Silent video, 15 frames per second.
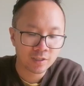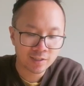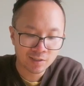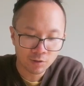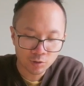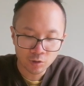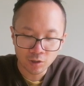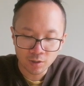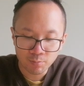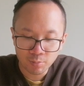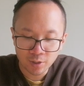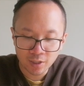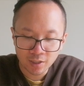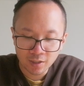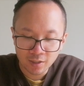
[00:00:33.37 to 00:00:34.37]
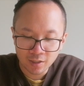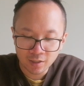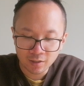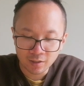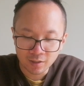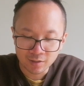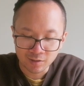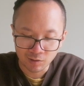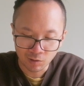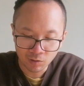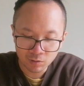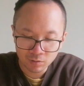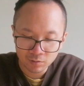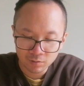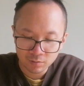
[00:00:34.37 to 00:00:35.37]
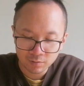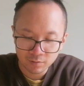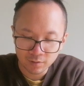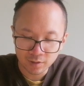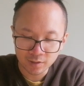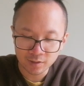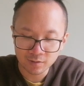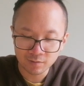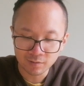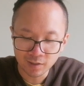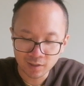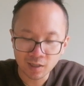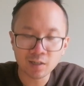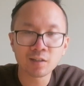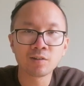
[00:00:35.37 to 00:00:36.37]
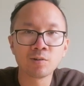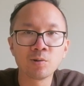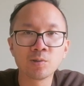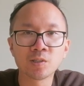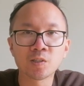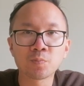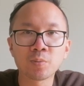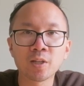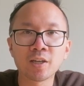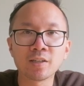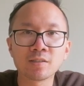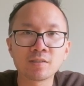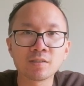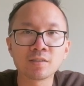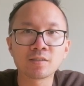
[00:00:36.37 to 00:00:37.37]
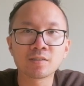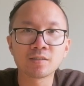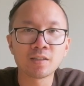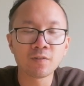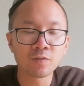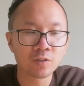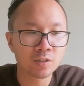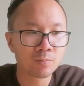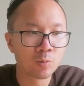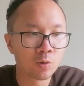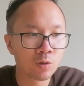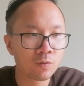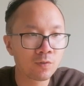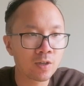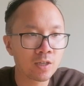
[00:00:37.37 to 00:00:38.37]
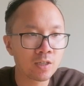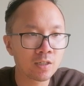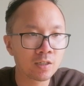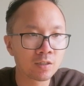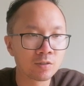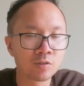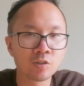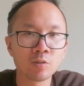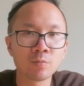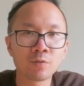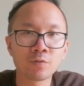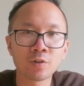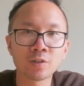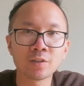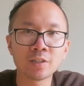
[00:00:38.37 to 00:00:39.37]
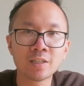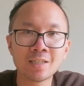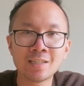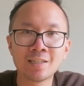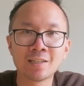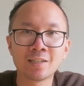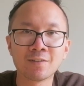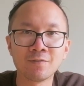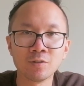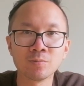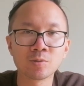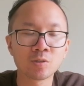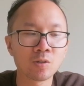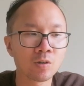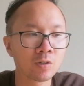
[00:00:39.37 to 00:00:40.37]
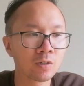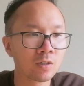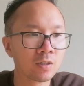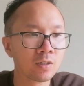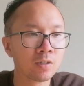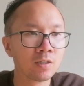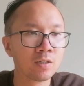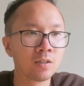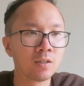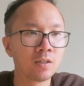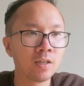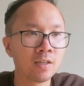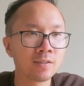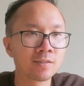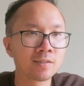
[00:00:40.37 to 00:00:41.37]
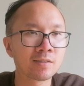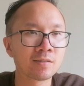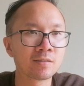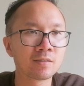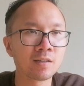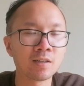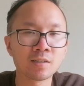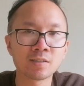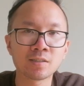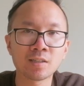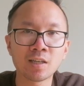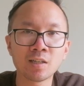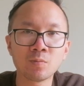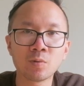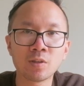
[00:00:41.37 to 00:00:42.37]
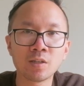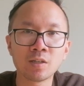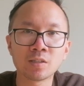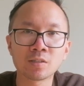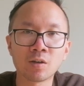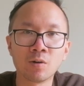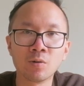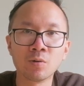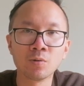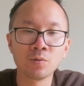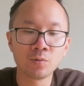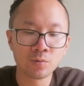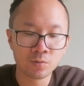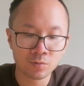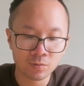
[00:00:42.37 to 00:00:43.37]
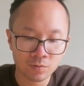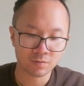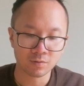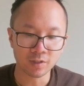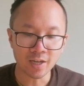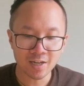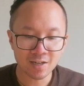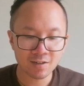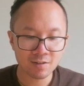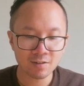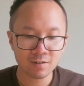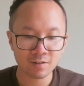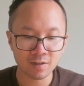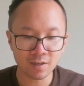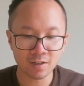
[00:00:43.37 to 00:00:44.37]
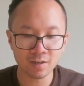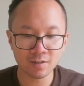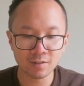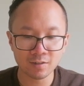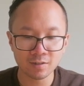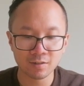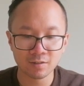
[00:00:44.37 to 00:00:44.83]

it's not trying to be anything it's not. It kind of knows its place. It's definitely more of a consumer-friendly film stock. It's kind of stayed within its own lane, and